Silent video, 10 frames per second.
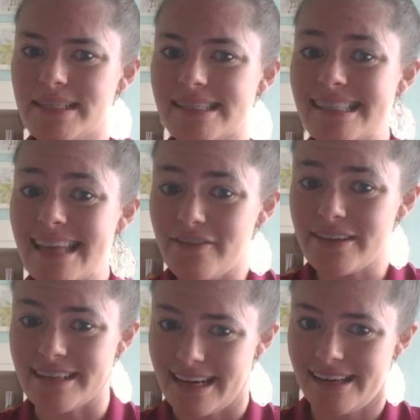been
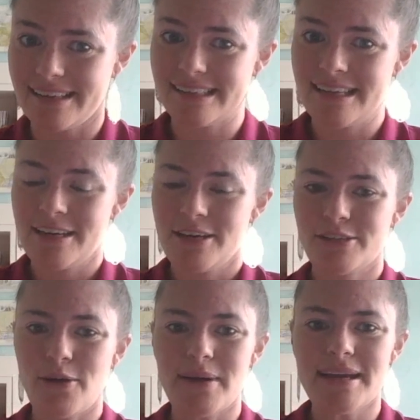7 days.
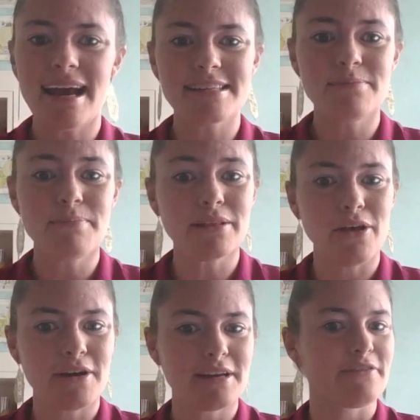So it hasn't been
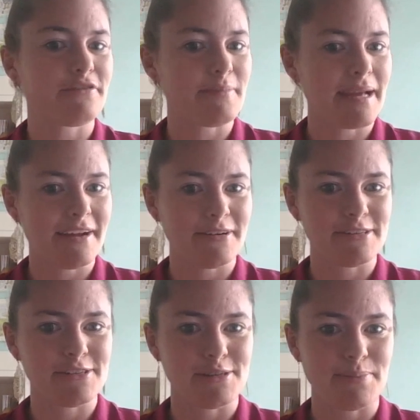long enough for my carrots
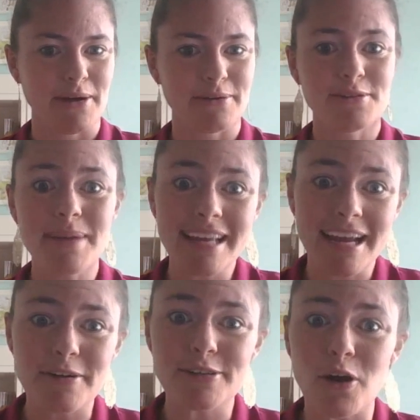to sprout. So my
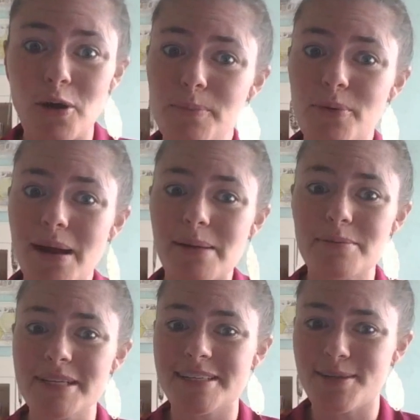carrots are
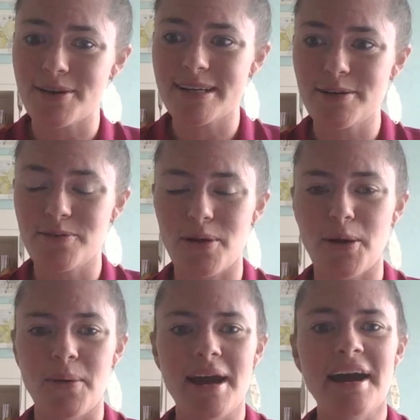probably starting to
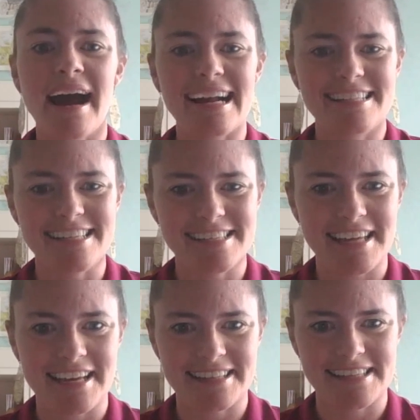grow. I
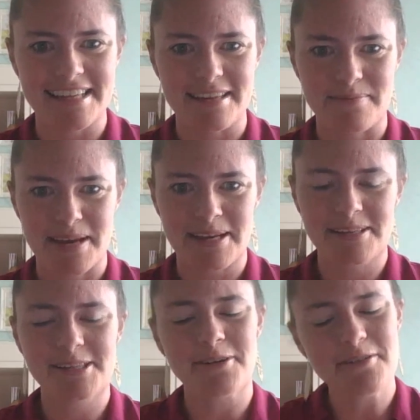just can't see them yet.
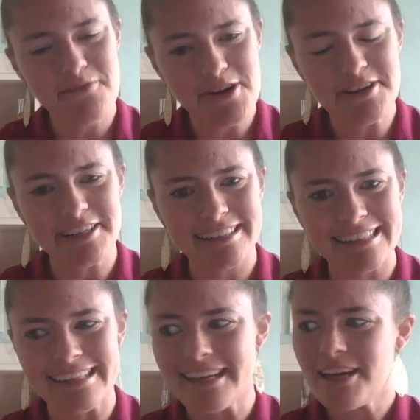So
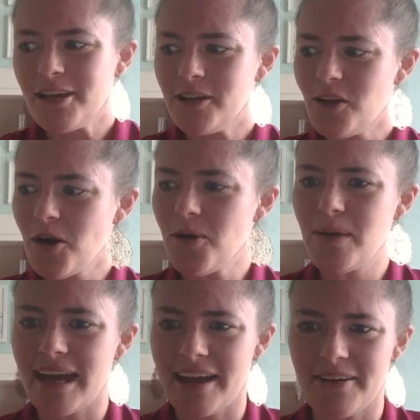unfortunately,
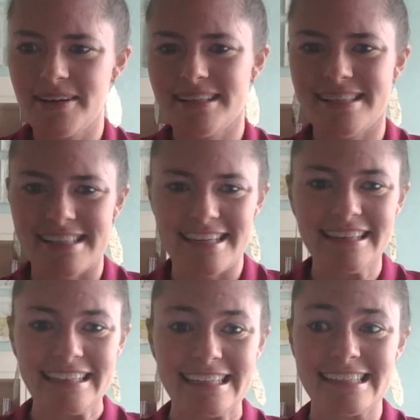no carrot
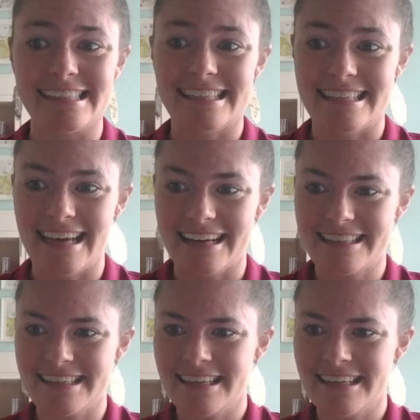seedlings yet.